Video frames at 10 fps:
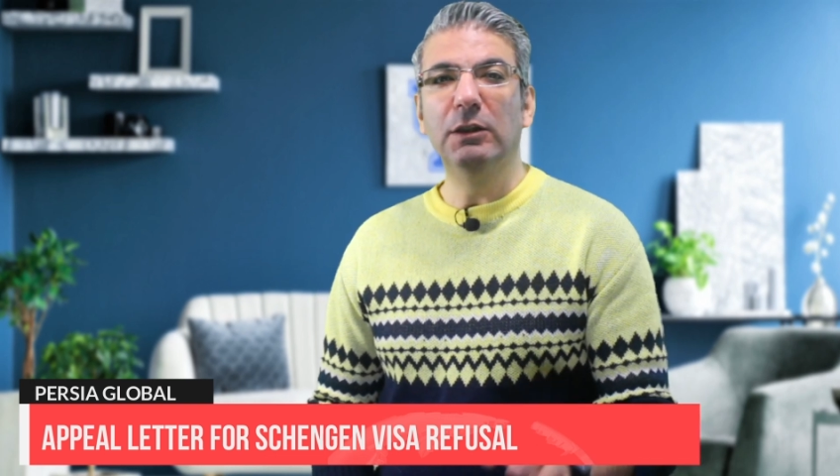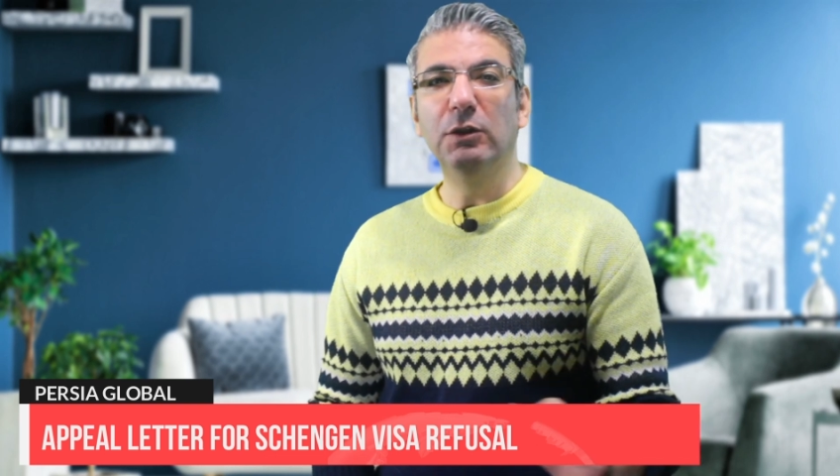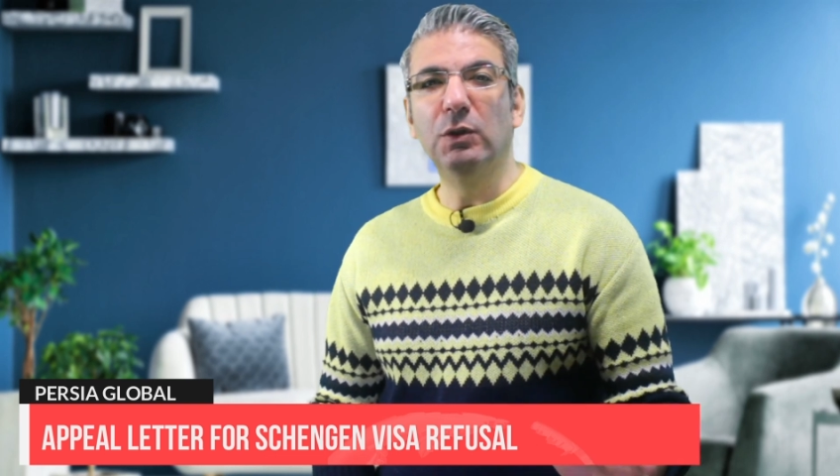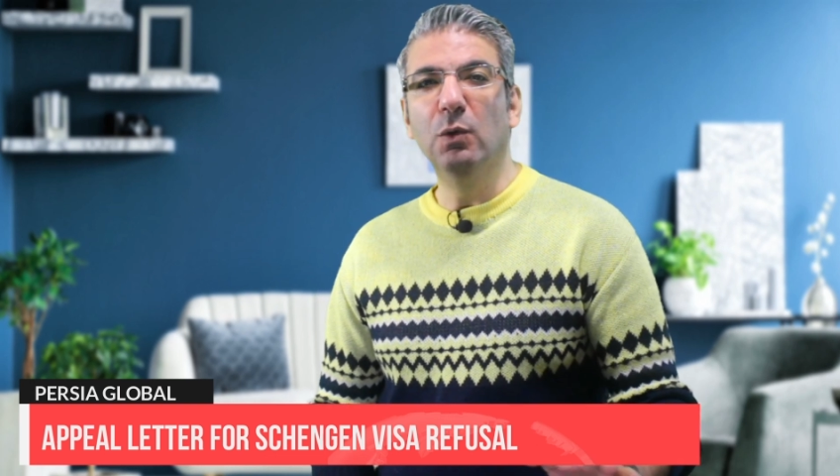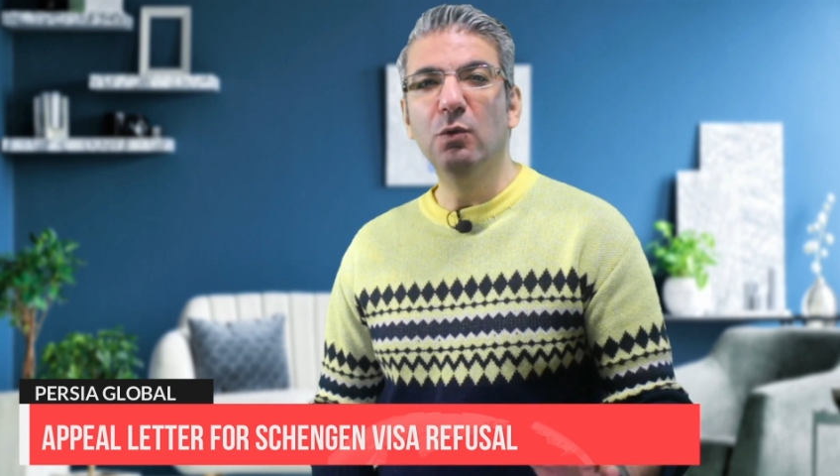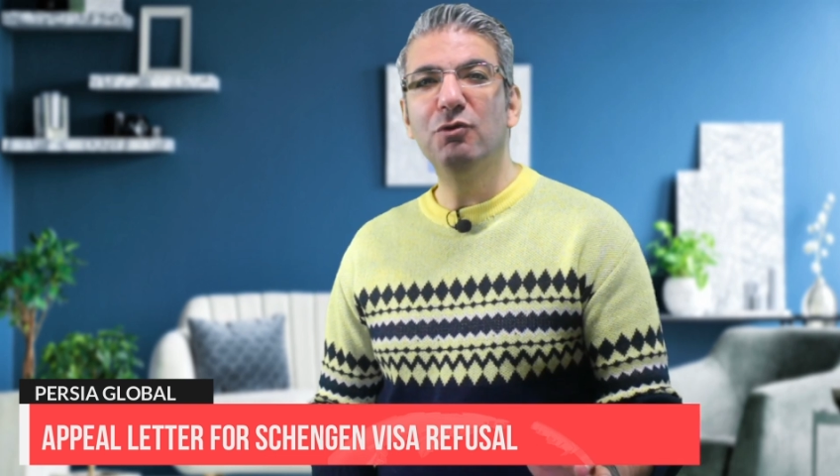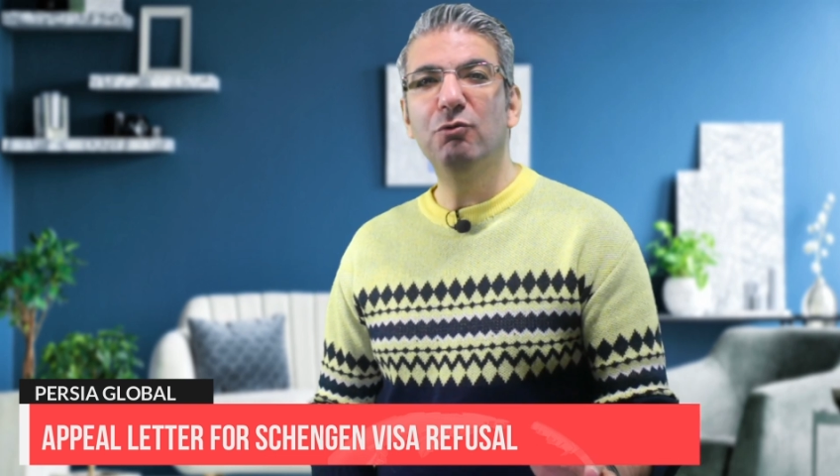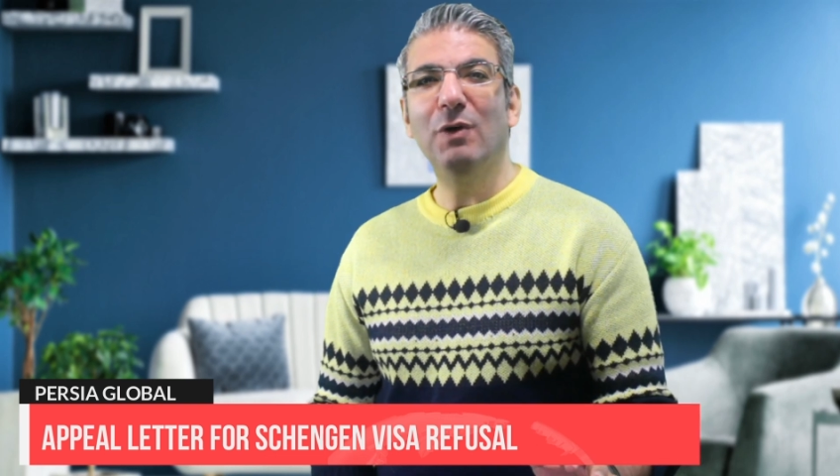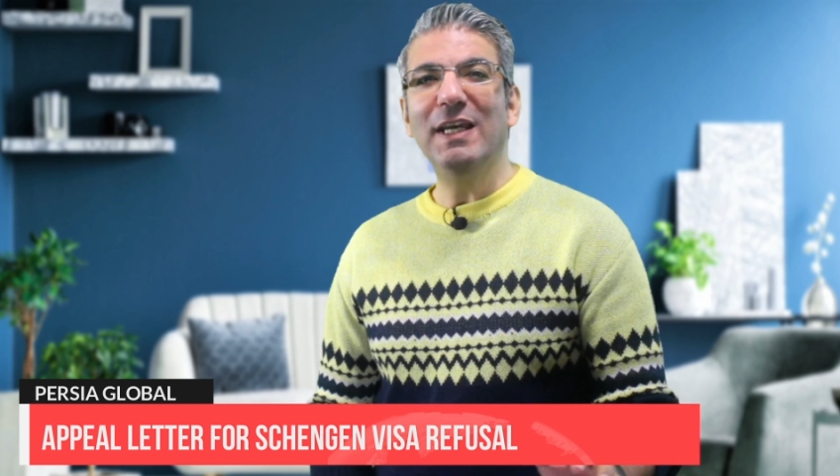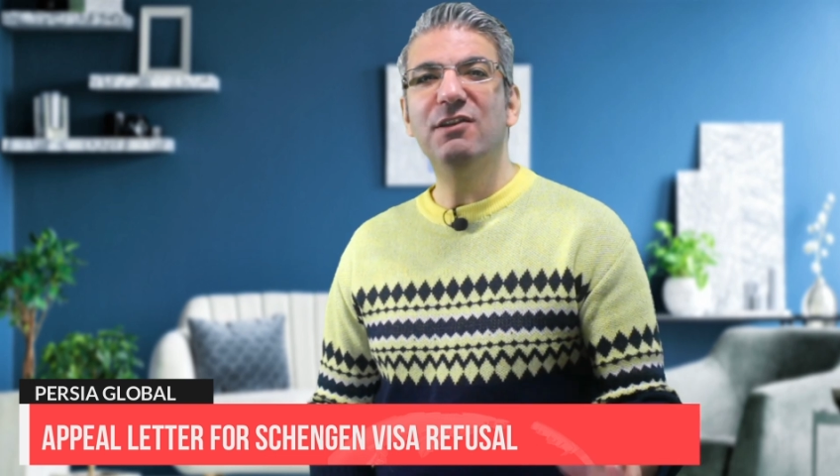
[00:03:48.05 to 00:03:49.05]
you don't
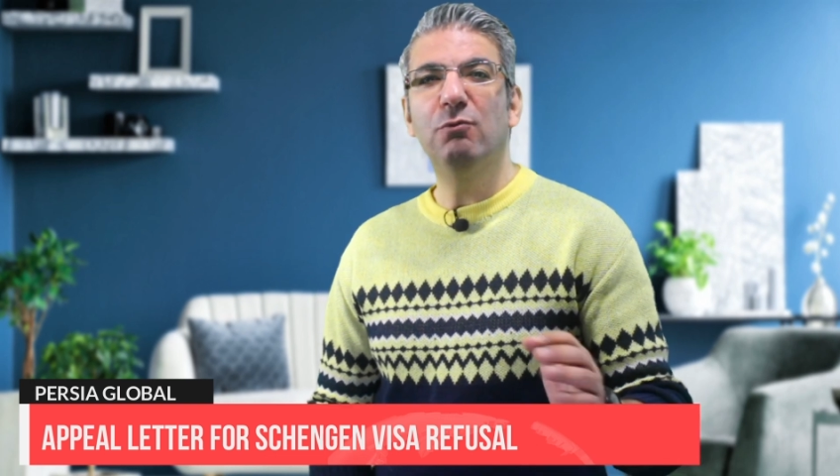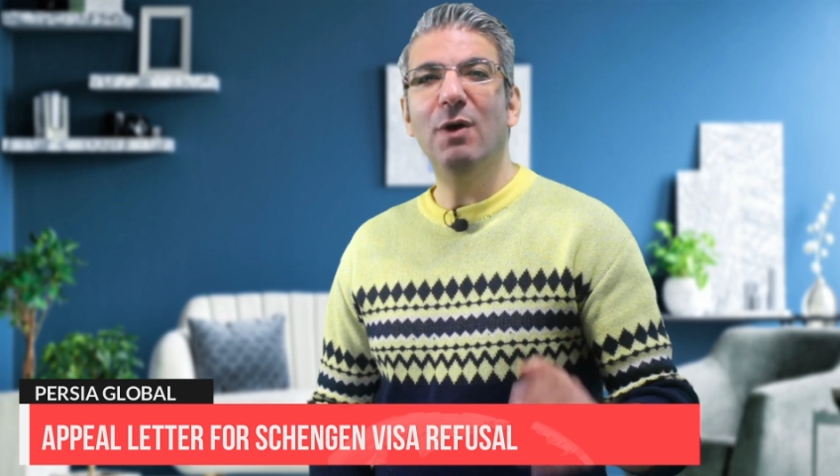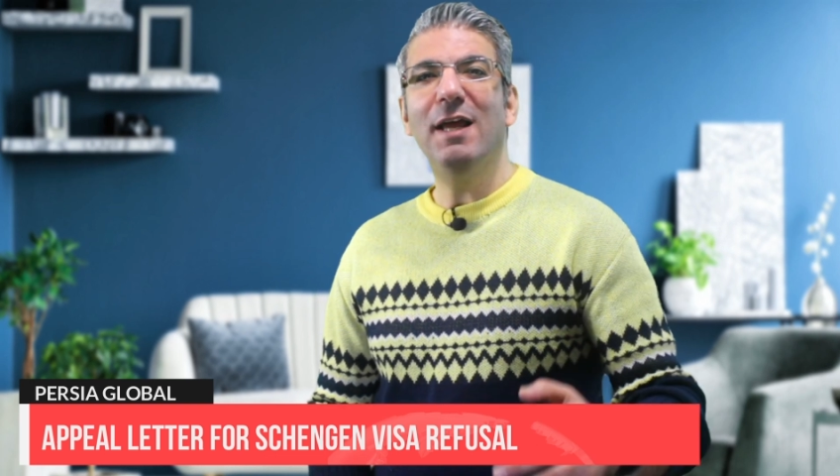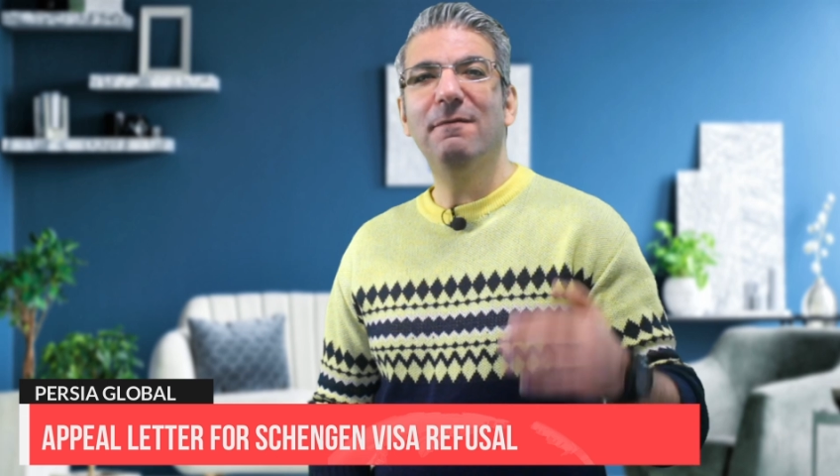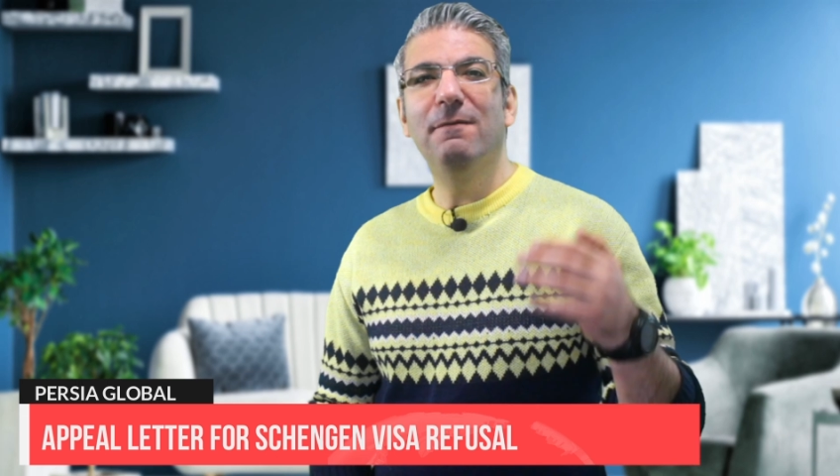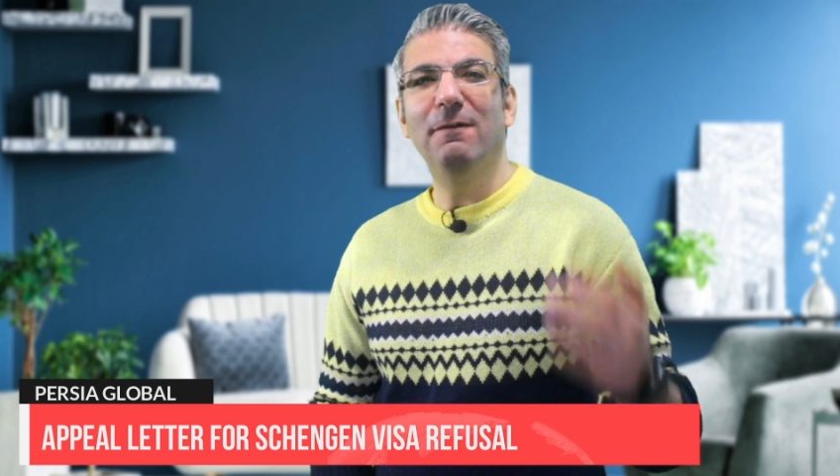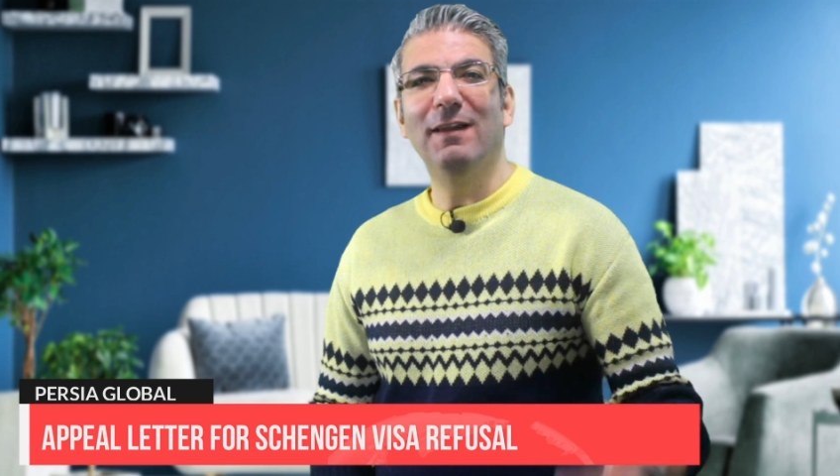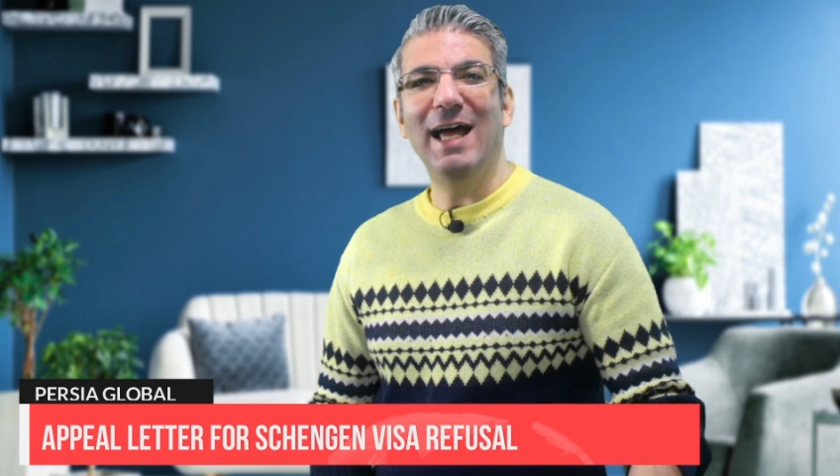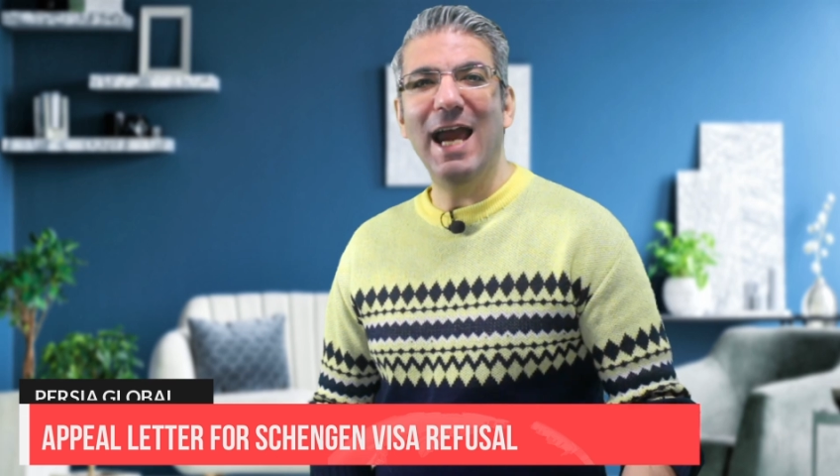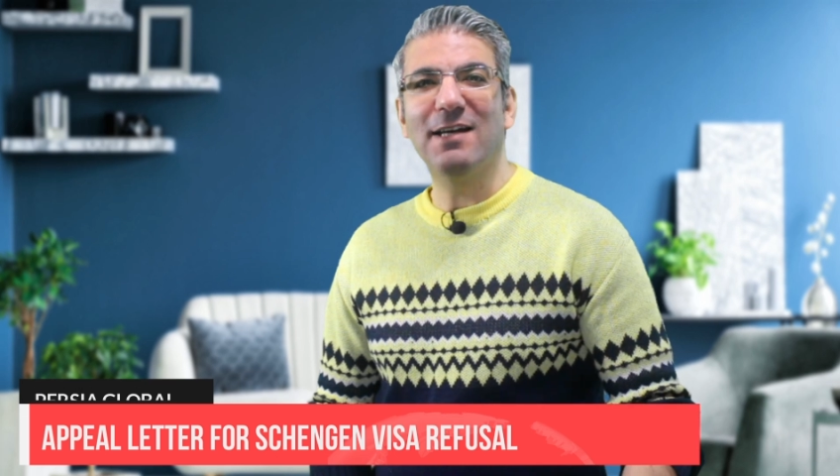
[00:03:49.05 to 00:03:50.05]
raise red
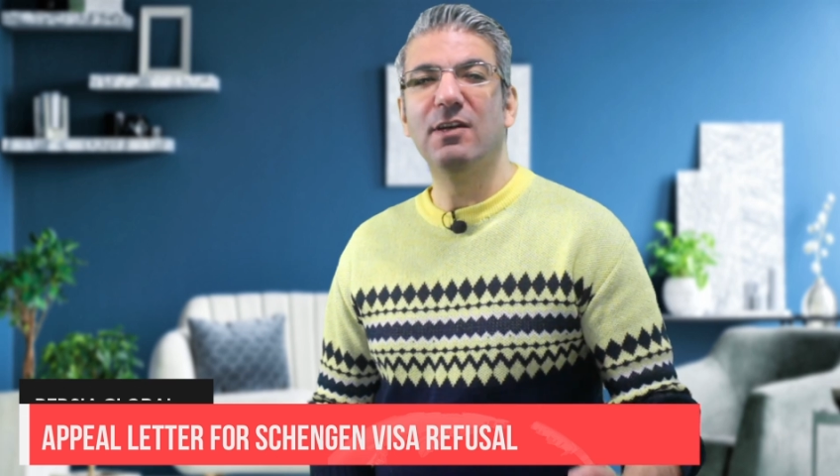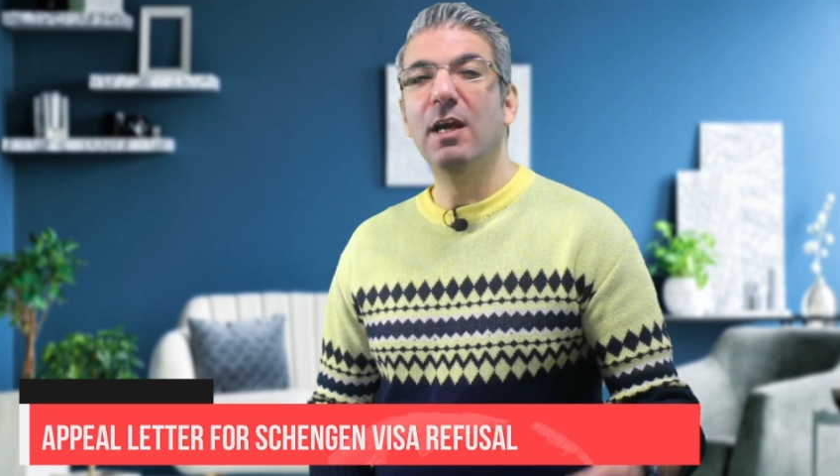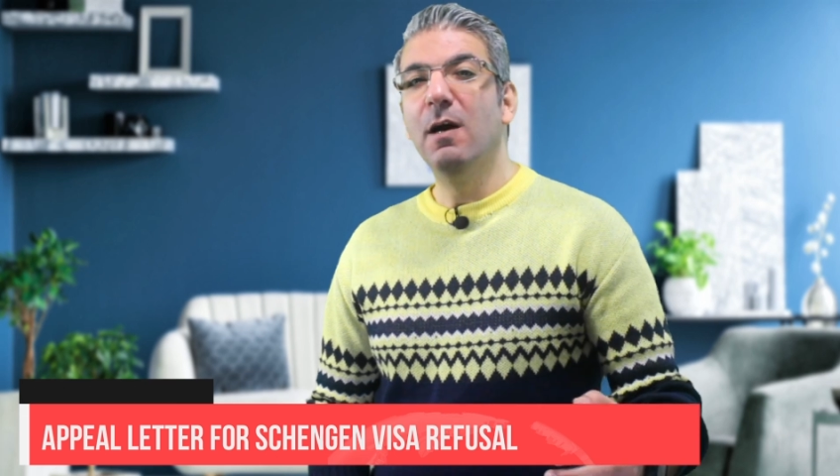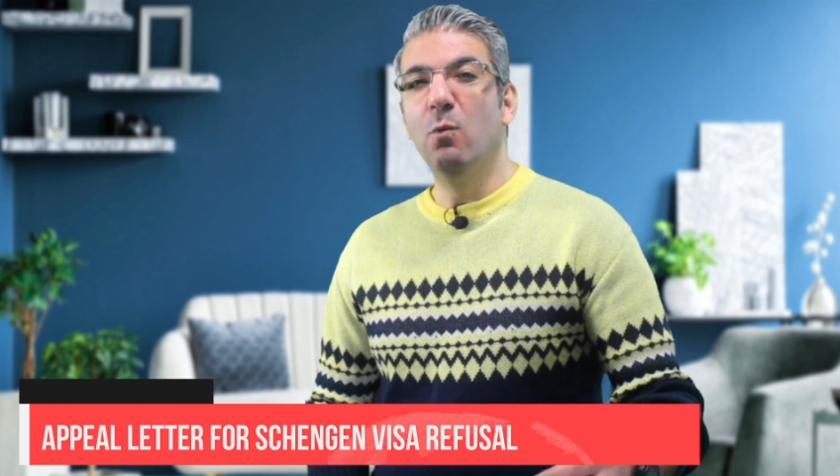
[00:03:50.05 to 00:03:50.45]
flags